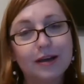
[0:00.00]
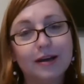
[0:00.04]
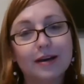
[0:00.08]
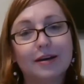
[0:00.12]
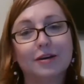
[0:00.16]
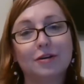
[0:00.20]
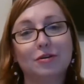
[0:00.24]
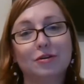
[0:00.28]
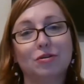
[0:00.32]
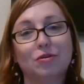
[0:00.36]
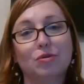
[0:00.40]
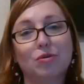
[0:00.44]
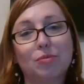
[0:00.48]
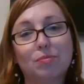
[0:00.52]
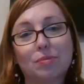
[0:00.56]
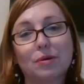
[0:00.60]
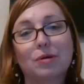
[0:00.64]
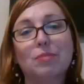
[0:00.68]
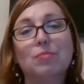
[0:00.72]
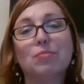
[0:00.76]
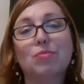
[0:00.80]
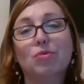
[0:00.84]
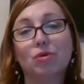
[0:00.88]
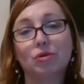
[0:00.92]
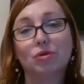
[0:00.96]
you know,
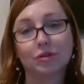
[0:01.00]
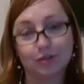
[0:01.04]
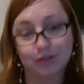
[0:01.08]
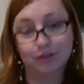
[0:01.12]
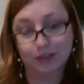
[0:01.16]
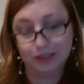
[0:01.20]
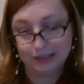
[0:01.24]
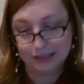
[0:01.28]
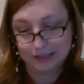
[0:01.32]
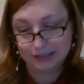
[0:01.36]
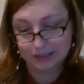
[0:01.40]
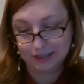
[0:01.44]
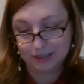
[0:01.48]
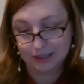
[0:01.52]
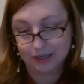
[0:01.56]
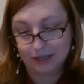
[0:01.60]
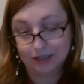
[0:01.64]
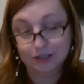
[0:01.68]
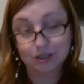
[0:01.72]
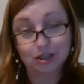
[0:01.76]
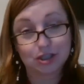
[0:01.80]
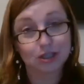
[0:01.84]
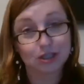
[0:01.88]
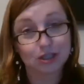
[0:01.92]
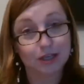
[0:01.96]
promote this
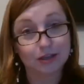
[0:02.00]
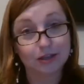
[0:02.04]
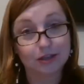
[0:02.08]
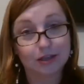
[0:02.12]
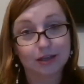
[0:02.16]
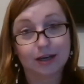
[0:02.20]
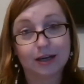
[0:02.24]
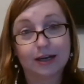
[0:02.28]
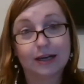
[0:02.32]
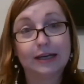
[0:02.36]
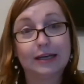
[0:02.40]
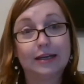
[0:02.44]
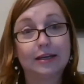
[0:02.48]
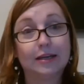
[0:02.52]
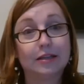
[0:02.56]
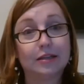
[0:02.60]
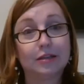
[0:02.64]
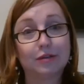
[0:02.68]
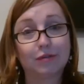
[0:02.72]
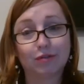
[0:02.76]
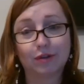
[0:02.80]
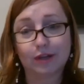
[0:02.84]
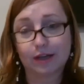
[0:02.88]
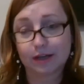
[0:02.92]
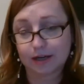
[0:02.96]
agenda. And
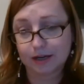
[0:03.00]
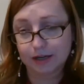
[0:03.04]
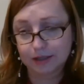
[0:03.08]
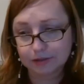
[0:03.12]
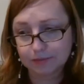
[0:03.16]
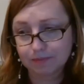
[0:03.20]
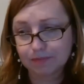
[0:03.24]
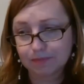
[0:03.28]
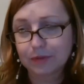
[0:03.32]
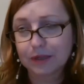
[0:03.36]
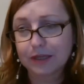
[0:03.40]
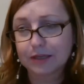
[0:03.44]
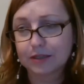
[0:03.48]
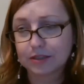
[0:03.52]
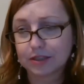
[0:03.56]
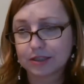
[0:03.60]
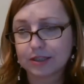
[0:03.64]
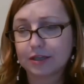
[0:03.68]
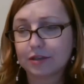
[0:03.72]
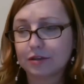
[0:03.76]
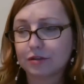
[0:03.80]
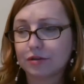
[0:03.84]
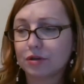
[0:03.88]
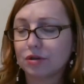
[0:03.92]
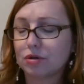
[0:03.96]
Flore-Anne
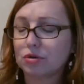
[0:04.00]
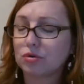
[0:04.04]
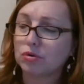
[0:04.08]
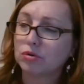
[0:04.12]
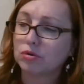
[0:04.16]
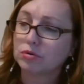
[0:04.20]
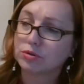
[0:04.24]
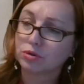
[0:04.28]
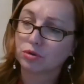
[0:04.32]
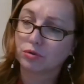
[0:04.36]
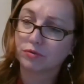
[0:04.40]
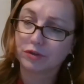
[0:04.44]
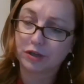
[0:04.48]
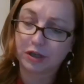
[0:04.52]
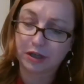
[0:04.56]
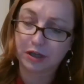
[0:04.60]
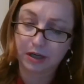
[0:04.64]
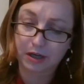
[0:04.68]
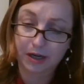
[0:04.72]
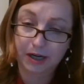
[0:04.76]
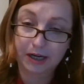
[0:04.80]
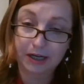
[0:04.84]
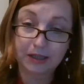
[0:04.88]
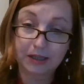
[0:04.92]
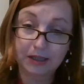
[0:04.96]
said also very
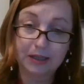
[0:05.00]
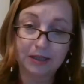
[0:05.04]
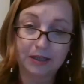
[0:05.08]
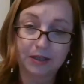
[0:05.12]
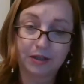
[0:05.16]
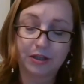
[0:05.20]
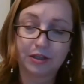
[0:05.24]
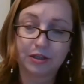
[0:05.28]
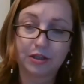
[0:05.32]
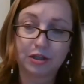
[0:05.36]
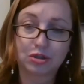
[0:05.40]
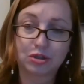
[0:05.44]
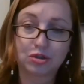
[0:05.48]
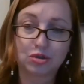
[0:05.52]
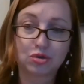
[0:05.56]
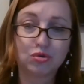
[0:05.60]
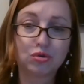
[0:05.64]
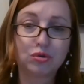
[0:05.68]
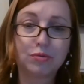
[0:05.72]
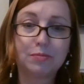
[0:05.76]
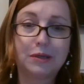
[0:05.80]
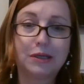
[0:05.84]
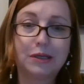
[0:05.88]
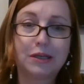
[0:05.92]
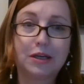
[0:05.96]
rightly that it
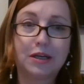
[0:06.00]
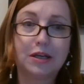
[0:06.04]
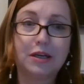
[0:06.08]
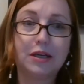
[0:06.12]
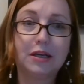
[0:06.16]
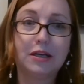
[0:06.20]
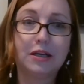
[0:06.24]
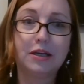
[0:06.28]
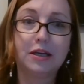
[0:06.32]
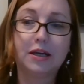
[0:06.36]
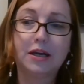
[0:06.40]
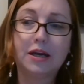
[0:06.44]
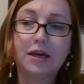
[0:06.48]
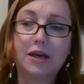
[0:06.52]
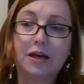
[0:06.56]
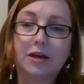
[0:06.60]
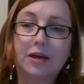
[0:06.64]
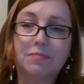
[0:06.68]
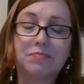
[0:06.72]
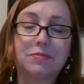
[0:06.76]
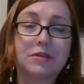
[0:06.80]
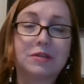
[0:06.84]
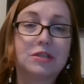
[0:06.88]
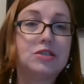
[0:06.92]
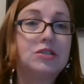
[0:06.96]
should be really
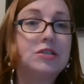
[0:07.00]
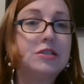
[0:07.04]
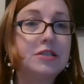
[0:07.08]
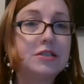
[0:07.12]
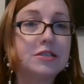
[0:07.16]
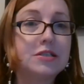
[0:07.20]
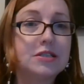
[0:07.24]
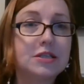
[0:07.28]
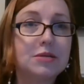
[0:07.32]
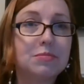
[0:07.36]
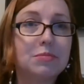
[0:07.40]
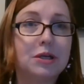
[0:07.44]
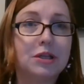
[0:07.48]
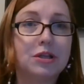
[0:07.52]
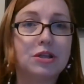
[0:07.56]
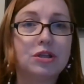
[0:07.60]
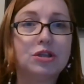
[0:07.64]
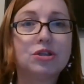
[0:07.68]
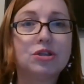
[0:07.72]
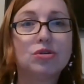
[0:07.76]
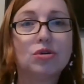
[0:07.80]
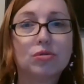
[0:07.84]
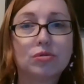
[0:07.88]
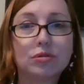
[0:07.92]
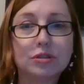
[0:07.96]
system and
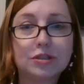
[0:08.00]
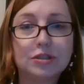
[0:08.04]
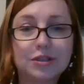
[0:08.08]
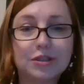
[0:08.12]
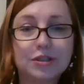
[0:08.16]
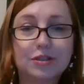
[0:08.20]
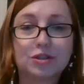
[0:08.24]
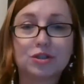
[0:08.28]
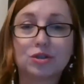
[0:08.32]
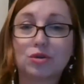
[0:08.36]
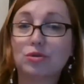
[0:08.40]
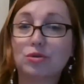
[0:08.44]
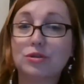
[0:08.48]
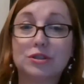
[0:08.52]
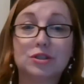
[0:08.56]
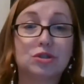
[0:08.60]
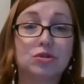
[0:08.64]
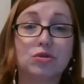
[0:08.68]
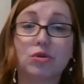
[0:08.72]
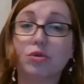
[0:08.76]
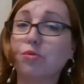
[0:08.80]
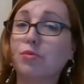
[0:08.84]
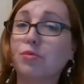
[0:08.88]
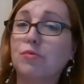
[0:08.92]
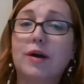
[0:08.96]
thought. So it's
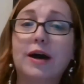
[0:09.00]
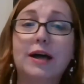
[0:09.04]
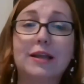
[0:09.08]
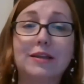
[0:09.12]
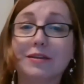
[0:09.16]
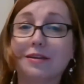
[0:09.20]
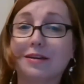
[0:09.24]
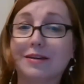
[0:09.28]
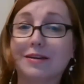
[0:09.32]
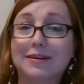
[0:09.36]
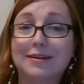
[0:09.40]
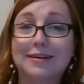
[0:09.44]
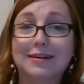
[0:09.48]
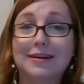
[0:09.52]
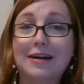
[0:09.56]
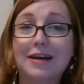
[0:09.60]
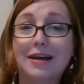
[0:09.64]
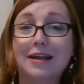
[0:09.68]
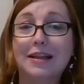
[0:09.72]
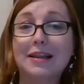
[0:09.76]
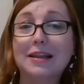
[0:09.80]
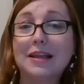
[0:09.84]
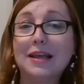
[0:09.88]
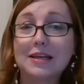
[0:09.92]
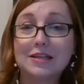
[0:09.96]
not one
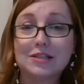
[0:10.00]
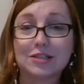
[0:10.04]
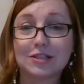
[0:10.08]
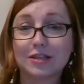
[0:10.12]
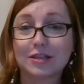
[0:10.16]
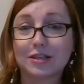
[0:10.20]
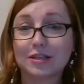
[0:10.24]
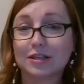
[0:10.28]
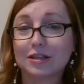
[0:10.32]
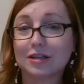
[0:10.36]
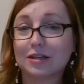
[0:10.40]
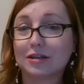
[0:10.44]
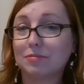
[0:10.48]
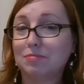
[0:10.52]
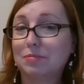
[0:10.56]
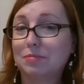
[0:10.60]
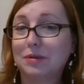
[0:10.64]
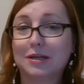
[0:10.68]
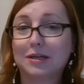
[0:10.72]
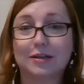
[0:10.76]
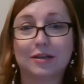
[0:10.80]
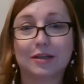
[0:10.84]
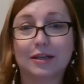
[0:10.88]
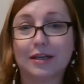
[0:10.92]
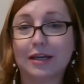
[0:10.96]
lesson
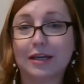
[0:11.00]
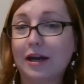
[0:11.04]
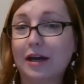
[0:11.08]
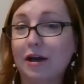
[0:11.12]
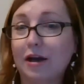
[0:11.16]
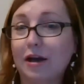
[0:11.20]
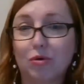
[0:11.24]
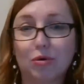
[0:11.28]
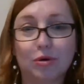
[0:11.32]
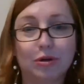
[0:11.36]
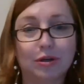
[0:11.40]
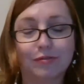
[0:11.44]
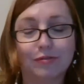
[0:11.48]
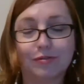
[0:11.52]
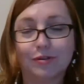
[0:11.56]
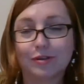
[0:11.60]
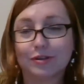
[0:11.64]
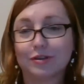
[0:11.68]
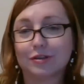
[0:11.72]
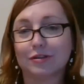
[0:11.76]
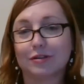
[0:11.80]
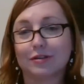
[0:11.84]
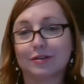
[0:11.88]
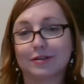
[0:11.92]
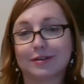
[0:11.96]
per year or
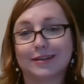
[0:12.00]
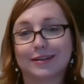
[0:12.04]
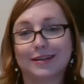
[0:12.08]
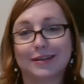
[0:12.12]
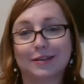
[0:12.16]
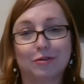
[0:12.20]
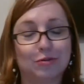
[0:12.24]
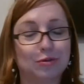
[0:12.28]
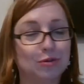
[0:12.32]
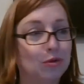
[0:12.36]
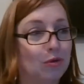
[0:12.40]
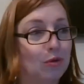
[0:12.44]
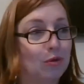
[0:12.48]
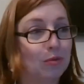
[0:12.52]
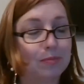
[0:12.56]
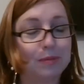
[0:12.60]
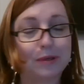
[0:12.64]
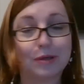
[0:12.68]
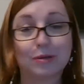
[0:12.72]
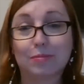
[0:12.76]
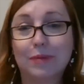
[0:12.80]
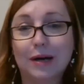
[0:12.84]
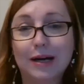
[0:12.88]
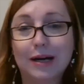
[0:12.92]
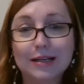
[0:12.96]
even, I don't know,
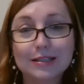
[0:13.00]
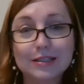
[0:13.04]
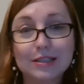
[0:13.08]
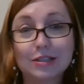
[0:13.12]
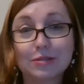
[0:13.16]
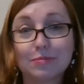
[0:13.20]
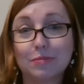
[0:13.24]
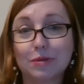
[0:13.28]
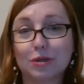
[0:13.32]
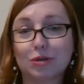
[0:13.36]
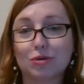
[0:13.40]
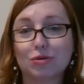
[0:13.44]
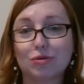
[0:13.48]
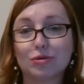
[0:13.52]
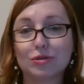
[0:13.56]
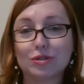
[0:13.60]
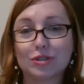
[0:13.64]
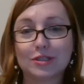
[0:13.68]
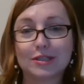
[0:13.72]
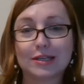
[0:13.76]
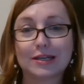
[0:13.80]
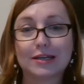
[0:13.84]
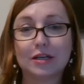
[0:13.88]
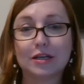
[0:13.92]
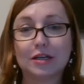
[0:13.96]
per month,
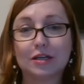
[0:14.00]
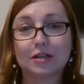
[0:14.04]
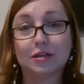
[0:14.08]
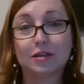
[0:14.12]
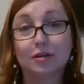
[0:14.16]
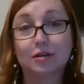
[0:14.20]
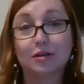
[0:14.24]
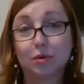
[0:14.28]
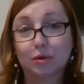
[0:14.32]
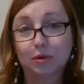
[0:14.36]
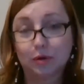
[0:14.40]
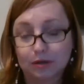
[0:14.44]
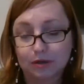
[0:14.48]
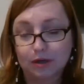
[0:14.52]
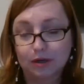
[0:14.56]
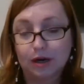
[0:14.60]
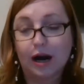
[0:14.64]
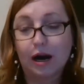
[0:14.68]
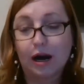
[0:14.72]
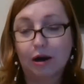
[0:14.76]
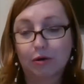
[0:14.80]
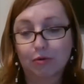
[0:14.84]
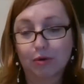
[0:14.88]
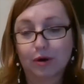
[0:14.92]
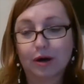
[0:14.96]
because
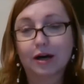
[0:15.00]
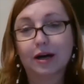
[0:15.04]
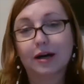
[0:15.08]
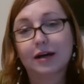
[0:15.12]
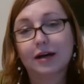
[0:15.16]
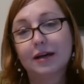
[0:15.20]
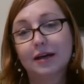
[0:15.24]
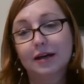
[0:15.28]
our